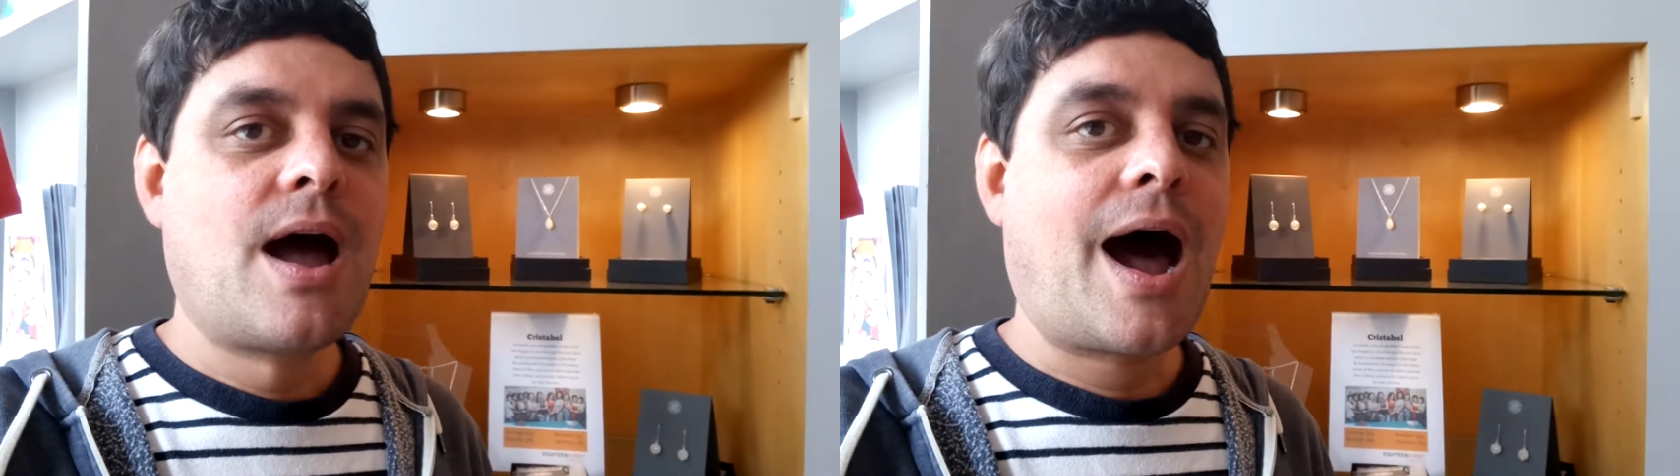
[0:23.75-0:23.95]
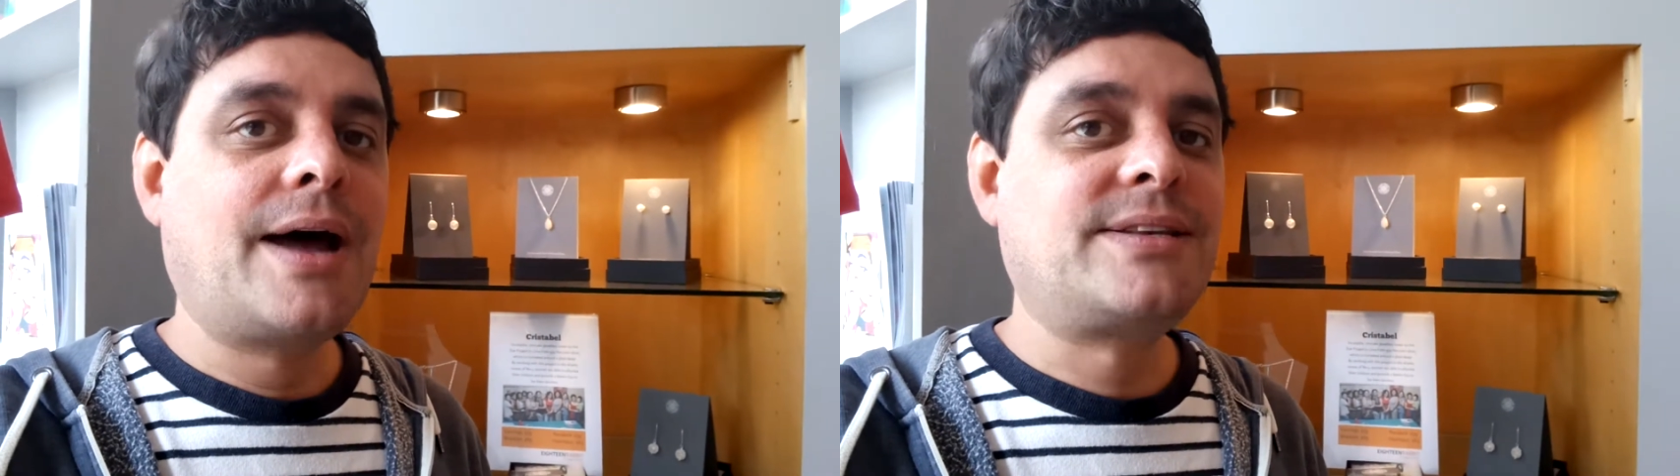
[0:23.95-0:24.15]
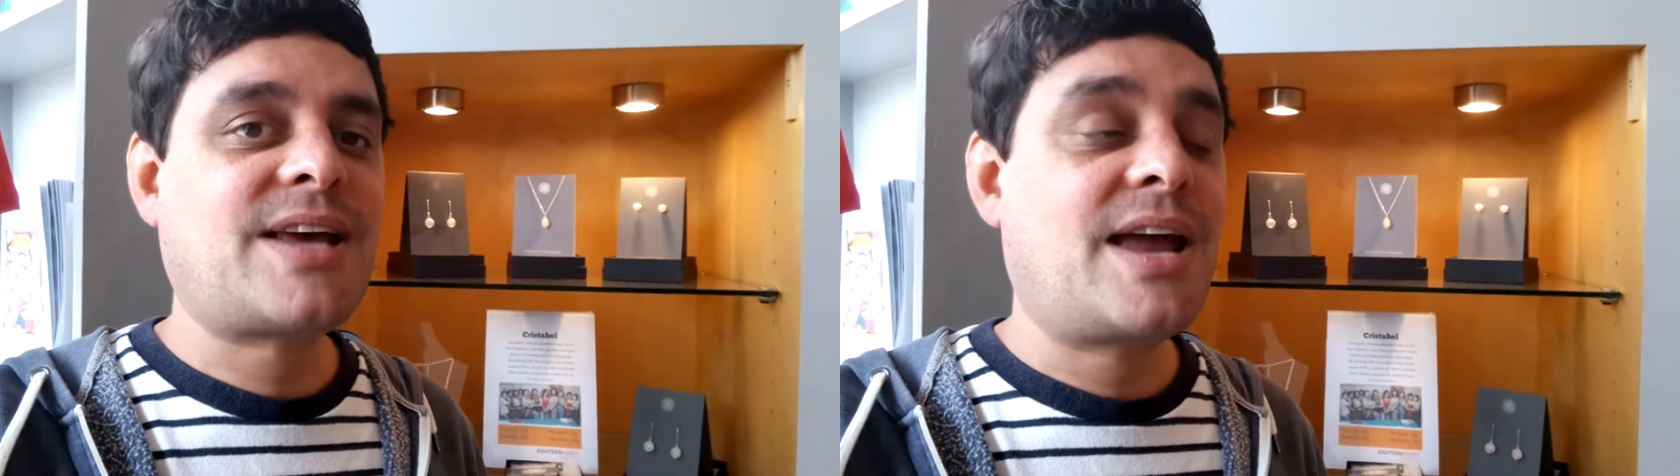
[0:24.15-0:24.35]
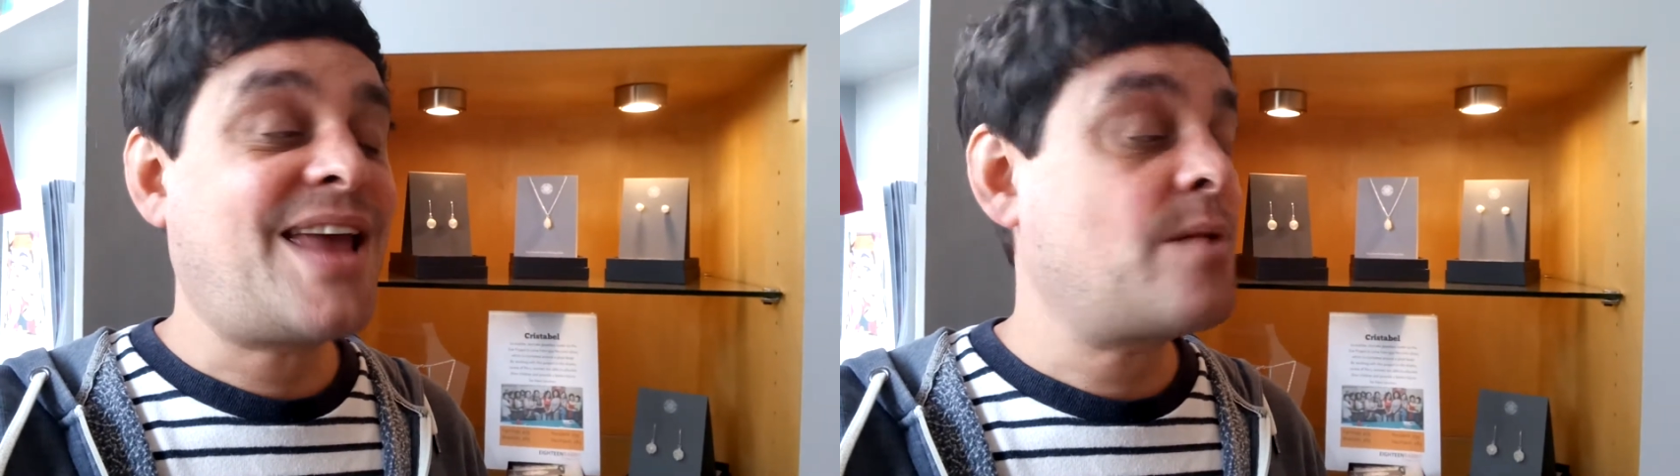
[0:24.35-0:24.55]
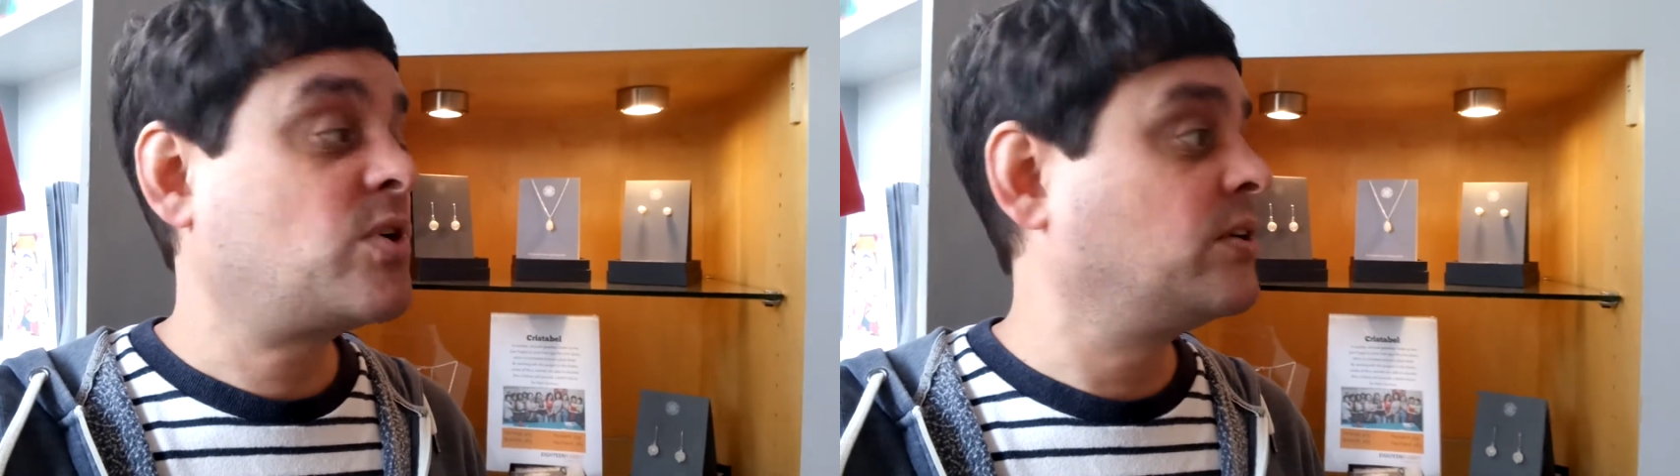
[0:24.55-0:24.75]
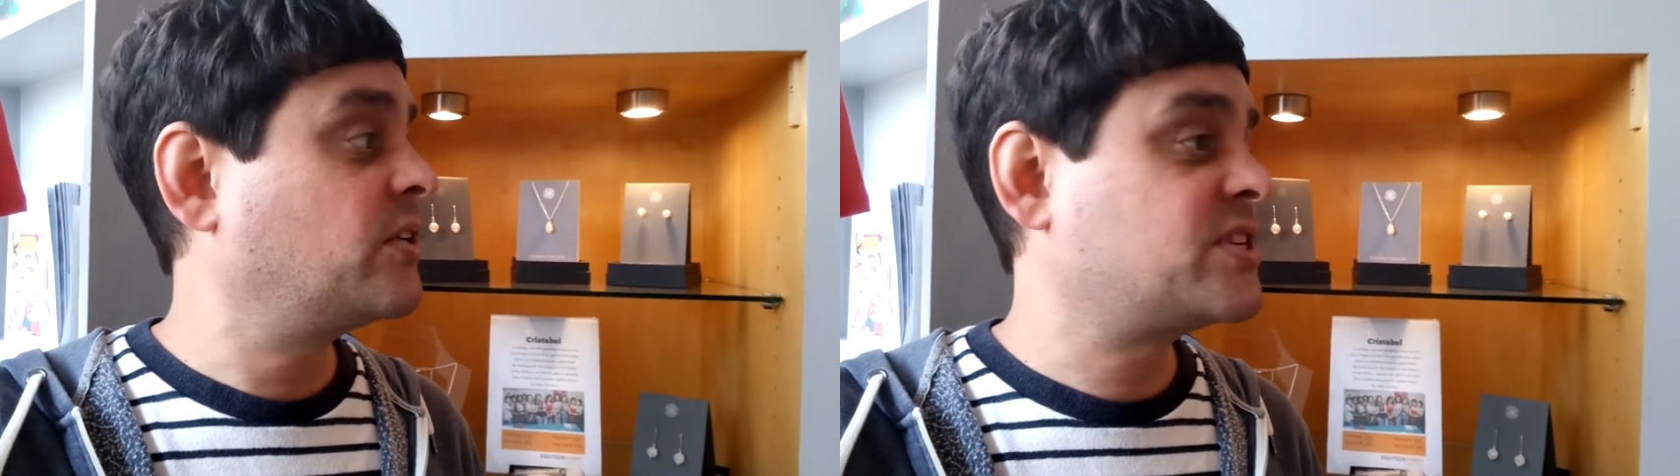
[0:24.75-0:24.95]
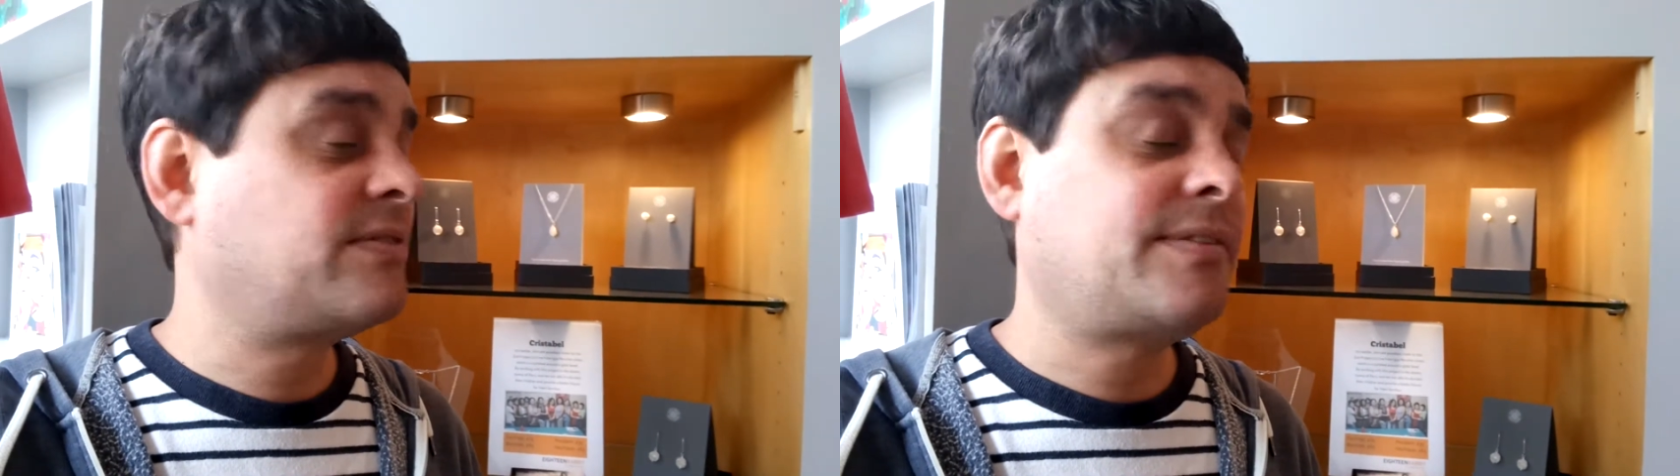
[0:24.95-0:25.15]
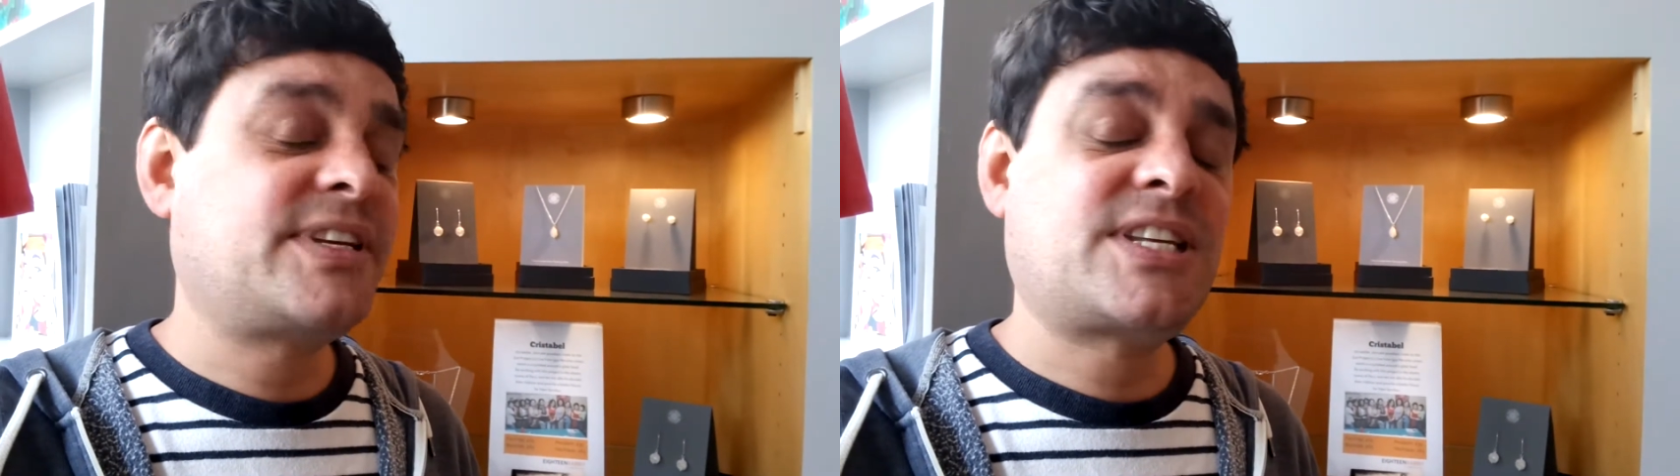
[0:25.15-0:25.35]
And yeah, we've got lots of
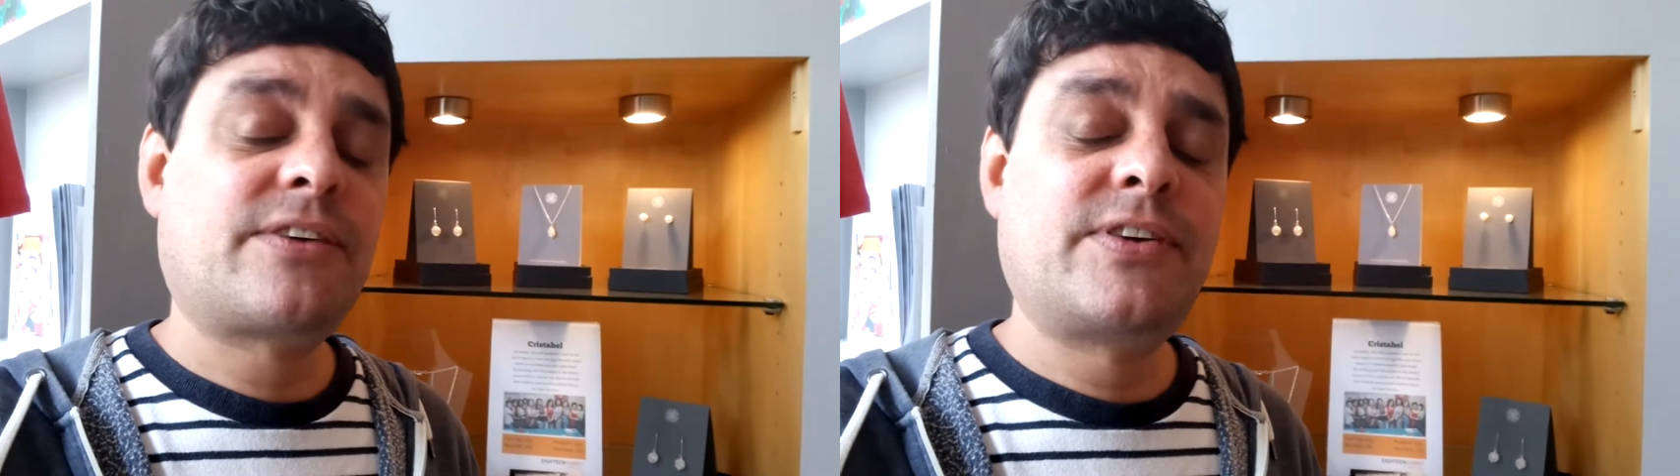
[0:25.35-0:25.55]
lovely stuff